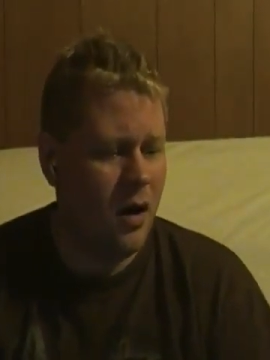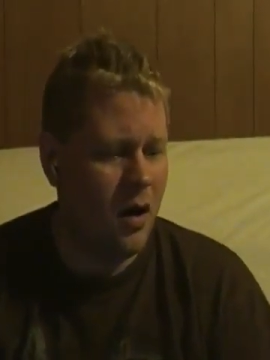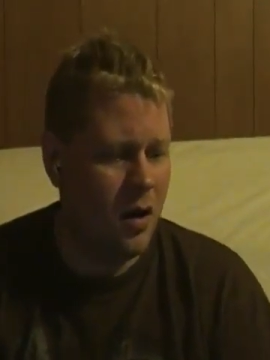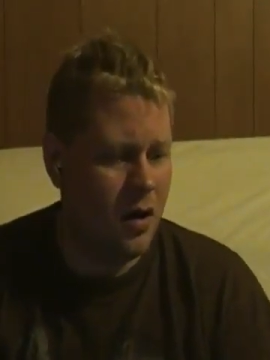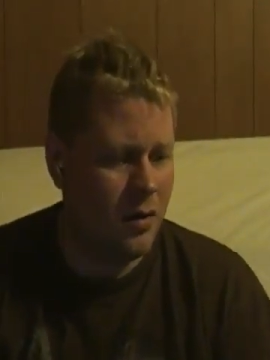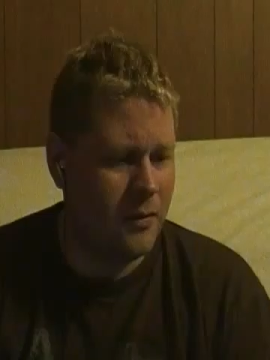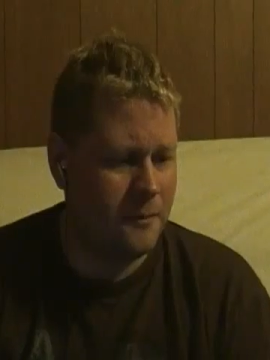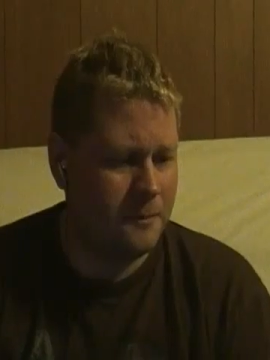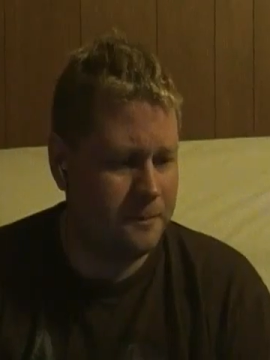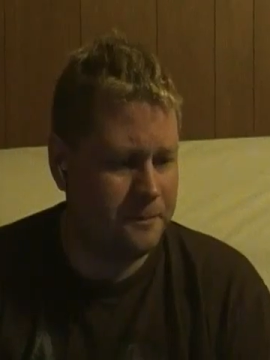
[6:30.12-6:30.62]

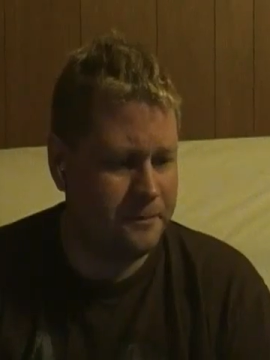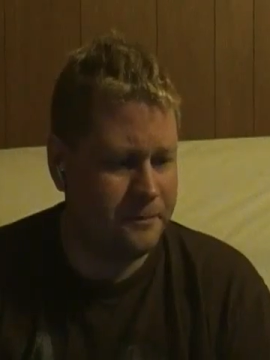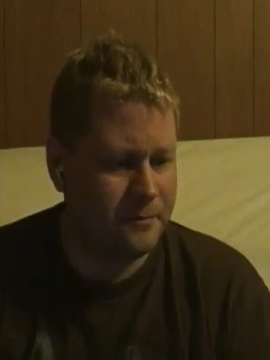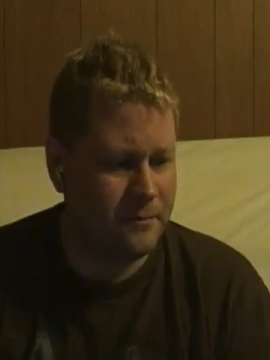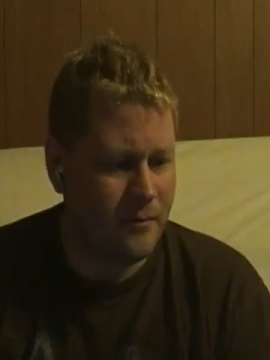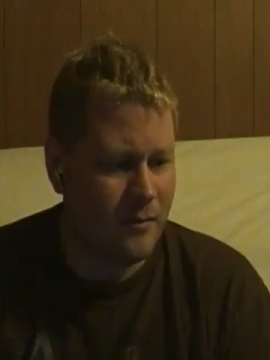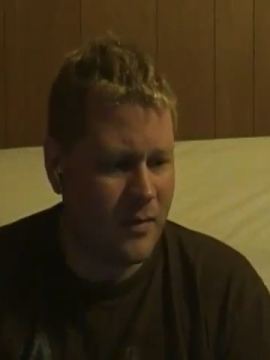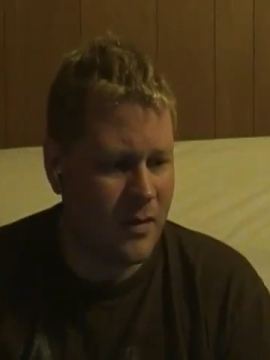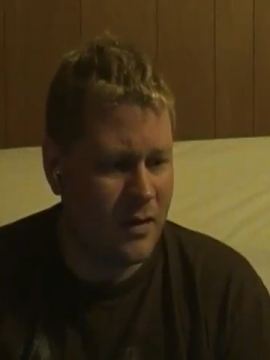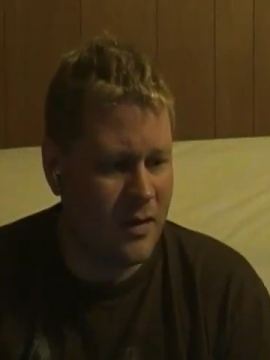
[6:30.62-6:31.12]
um,
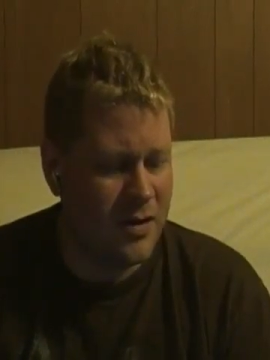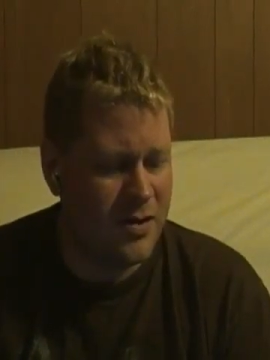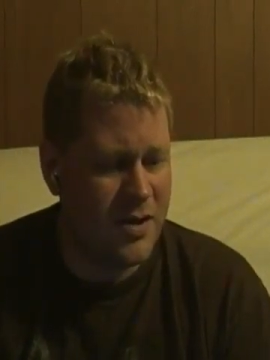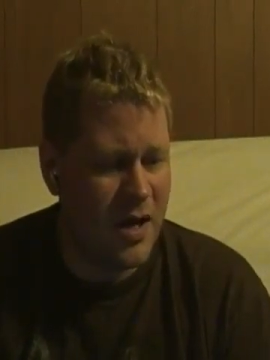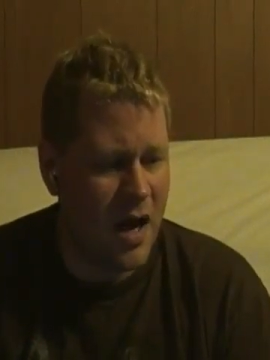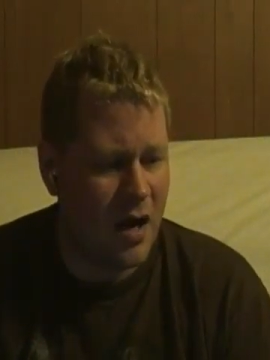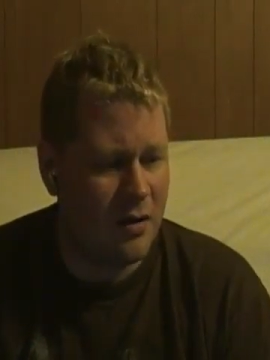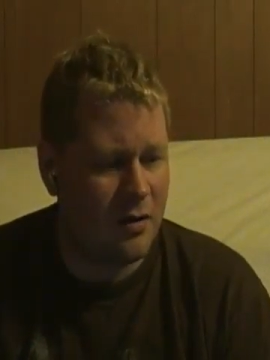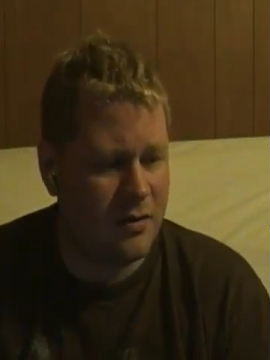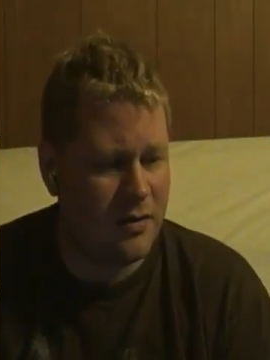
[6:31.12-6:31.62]
the
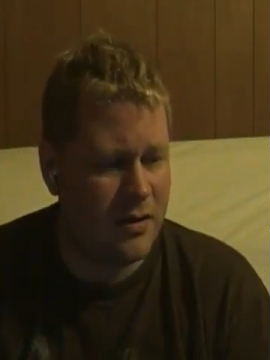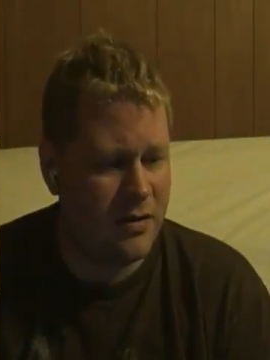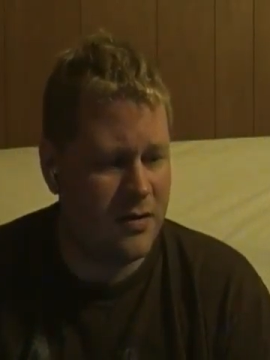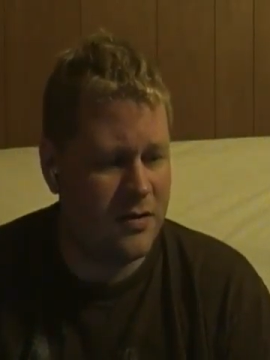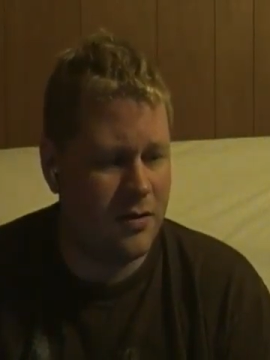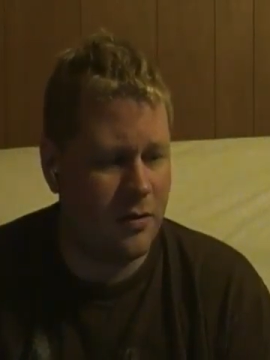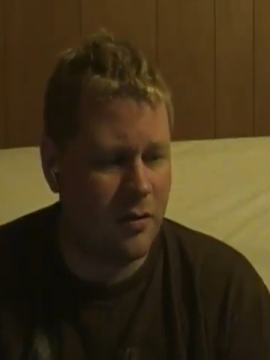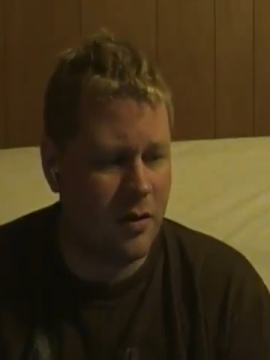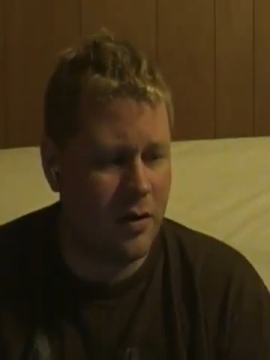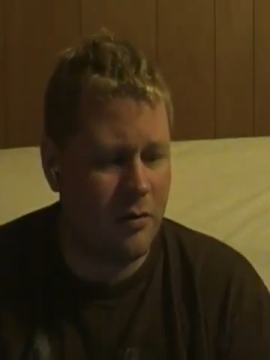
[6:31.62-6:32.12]
Shackleton
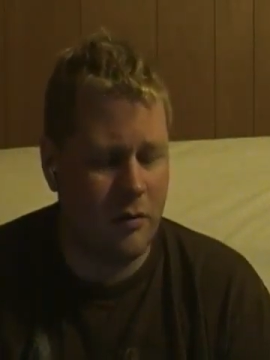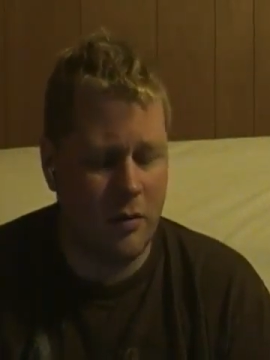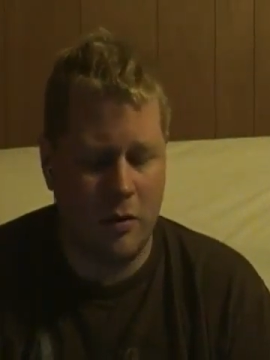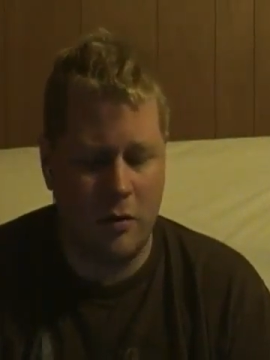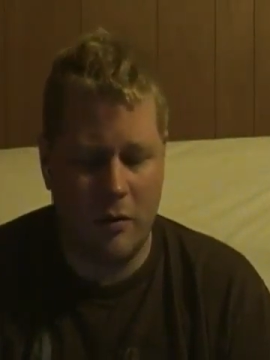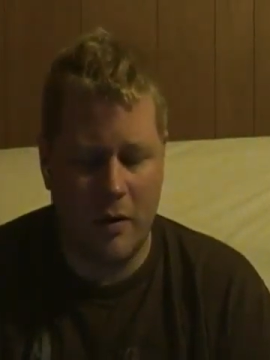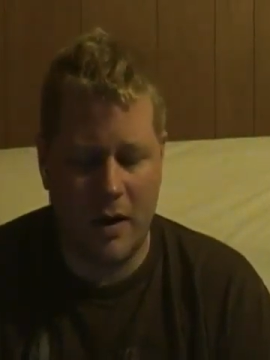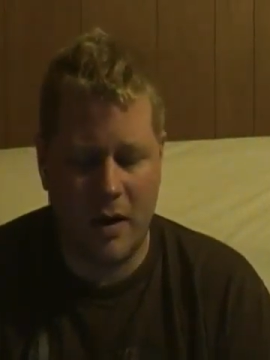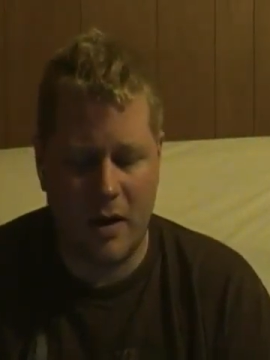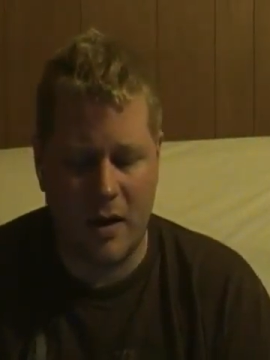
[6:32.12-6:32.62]
story real
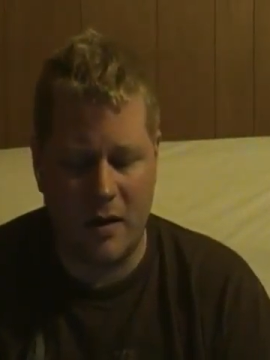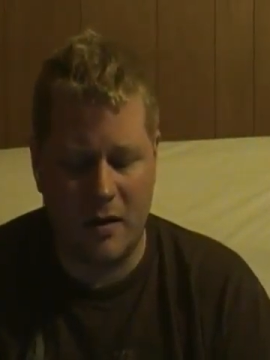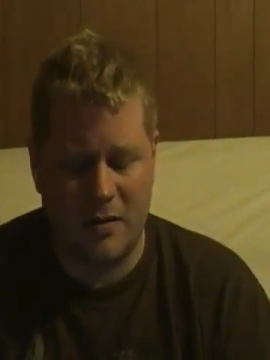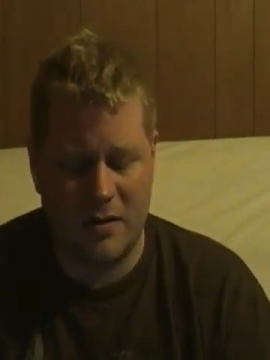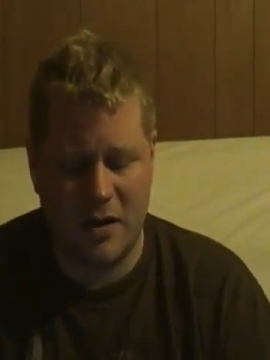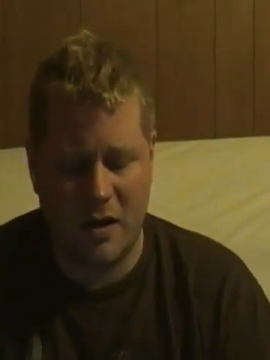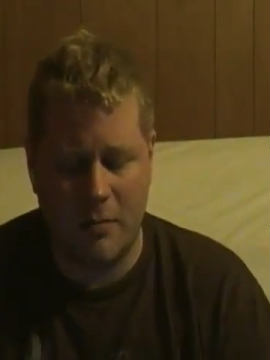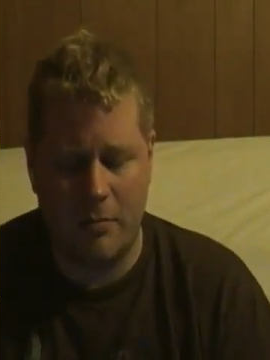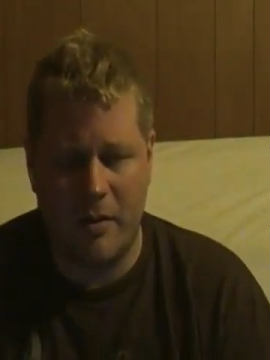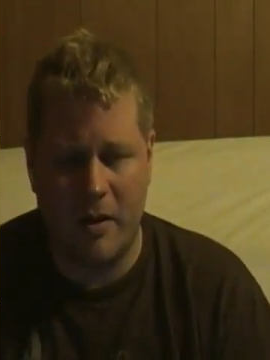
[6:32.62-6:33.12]
quick, and
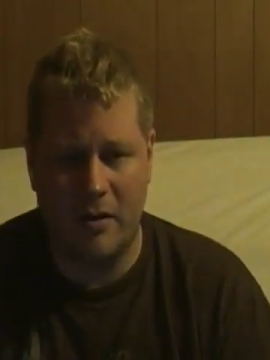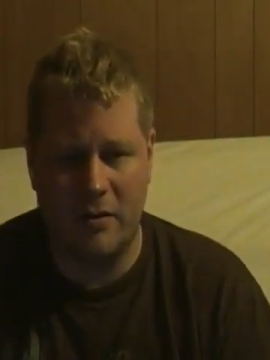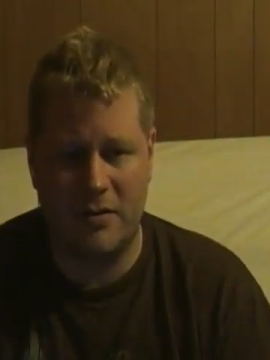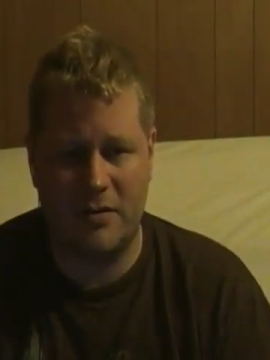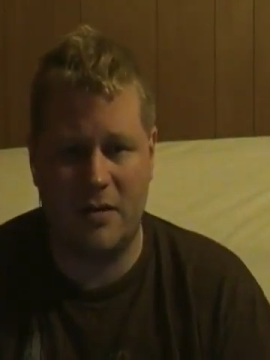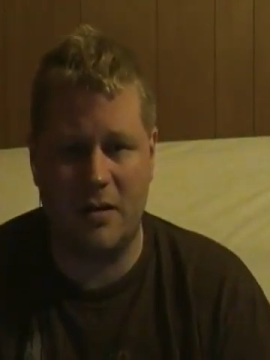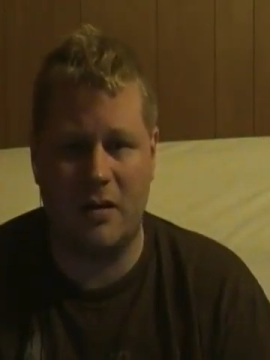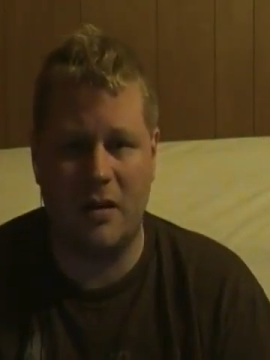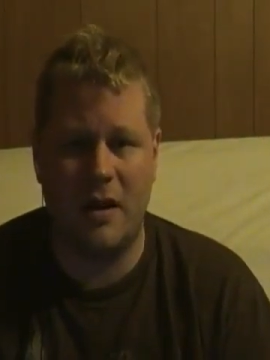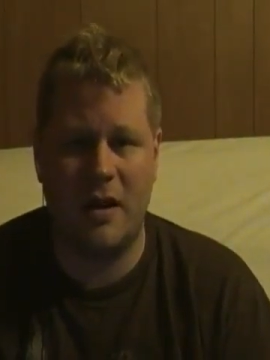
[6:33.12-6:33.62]
she can
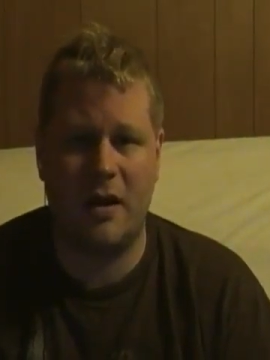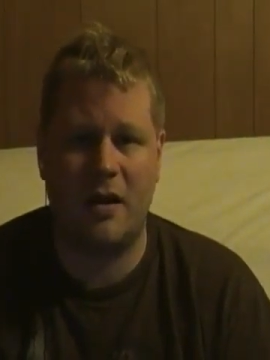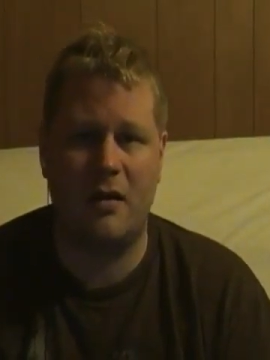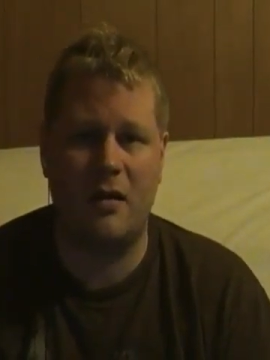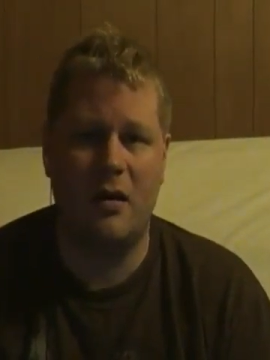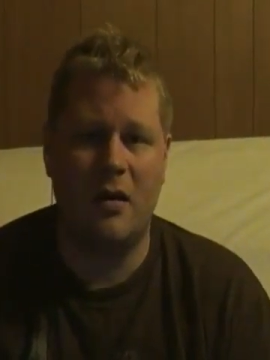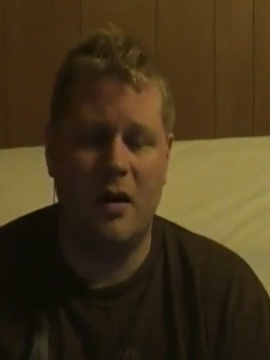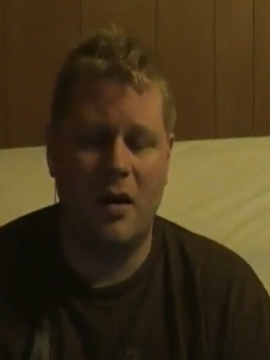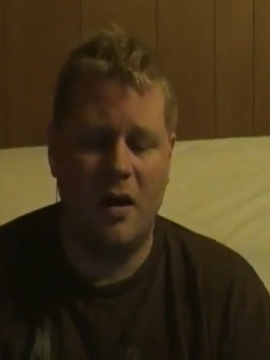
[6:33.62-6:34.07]
post the link